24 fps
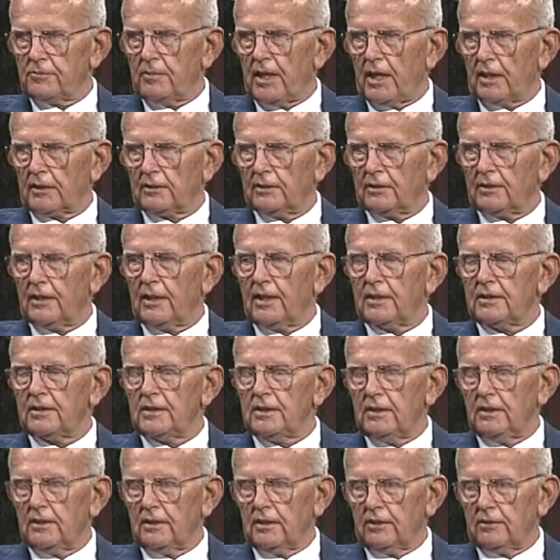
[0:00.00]
back to
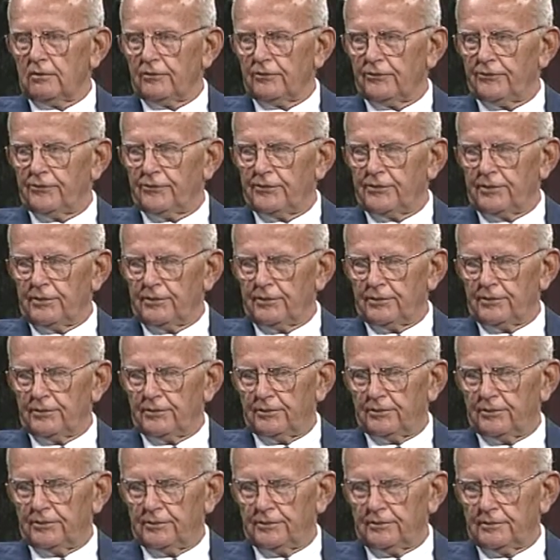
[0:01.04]

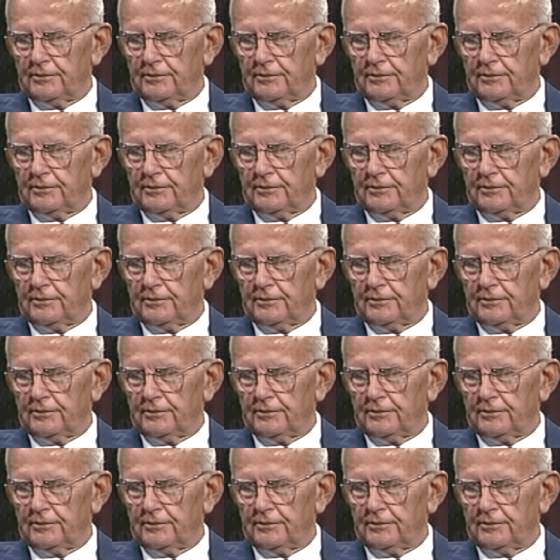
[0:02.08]
1902.